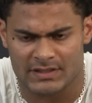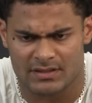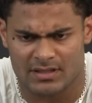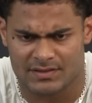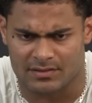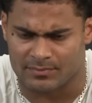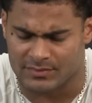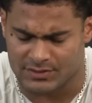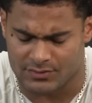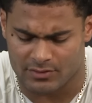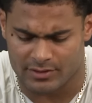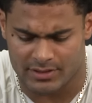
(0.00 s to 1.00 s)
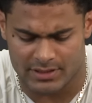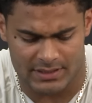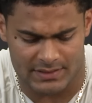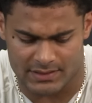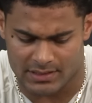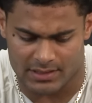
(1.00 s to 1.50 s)
That's awesome. Jordan
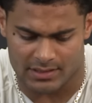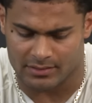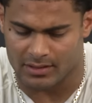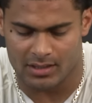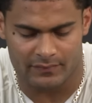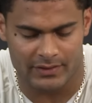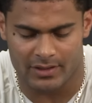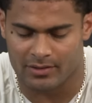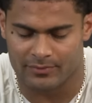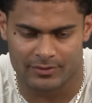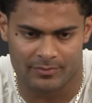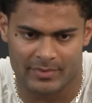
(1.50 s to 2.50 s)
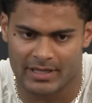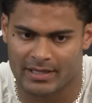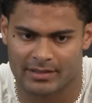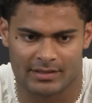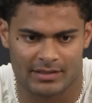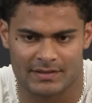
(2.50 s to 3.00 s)
is loved in our room,
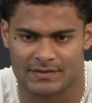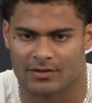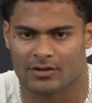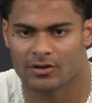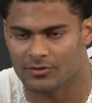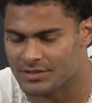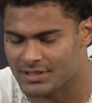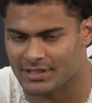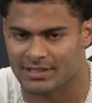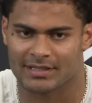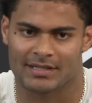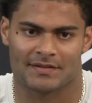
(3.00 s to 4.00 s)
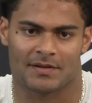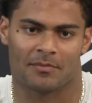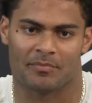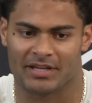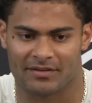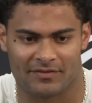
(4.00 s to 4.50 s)
man. He's our OG. He's our
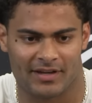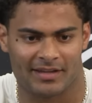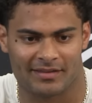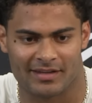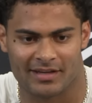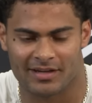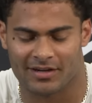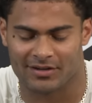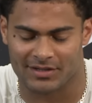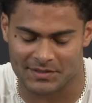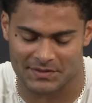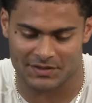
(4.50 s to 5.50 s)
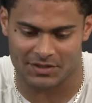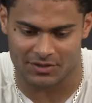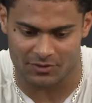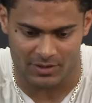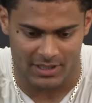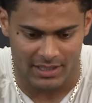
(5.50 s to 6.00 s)
big vet there. And
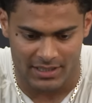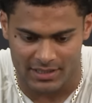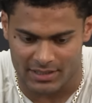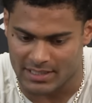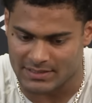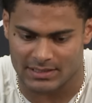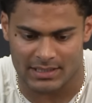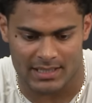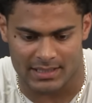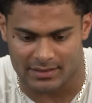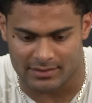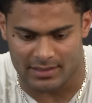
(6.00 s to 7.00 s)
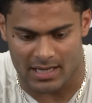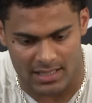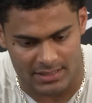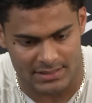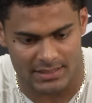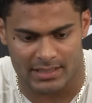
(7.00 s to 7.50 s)
so he has a lot of
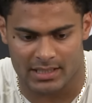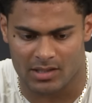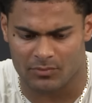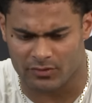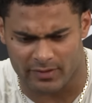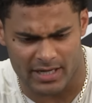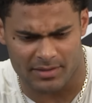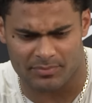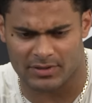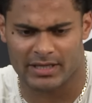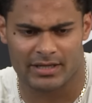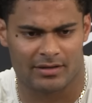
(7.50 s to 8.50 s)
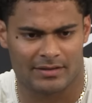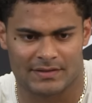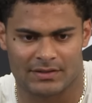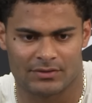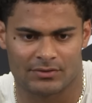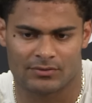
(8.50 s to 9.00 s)
knowledge of the game. Great player,
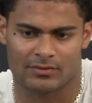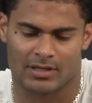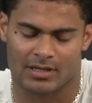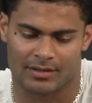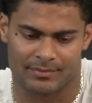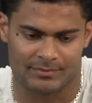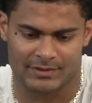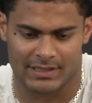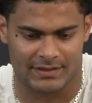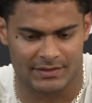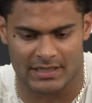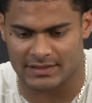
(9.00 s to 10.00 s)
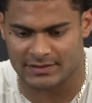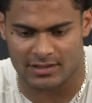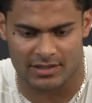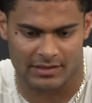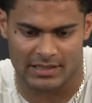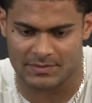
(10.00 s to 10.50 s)
too. As you guys
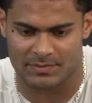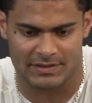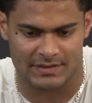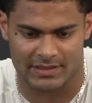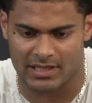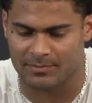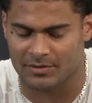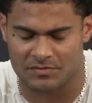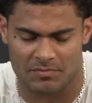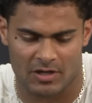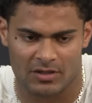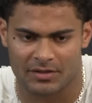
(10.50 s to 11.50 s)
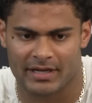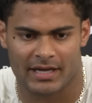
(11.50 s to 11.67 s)
saw in the last preseason game, he was balling